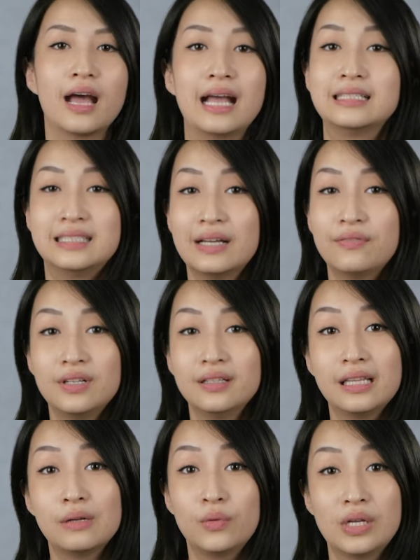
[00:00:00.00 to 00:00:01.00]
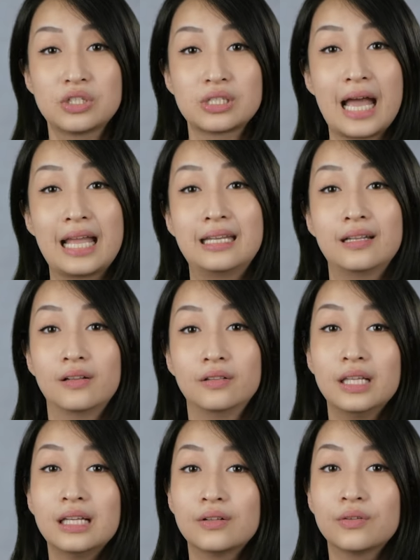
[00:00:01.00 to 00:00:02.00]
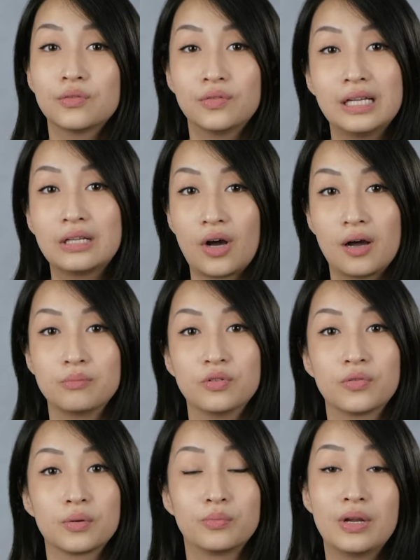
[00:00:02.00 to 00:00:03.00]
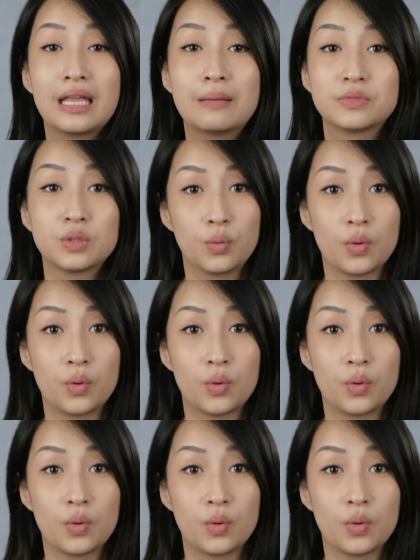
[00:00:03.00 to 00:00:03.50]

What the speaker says: I definitely wished I did a little recon before bringing him to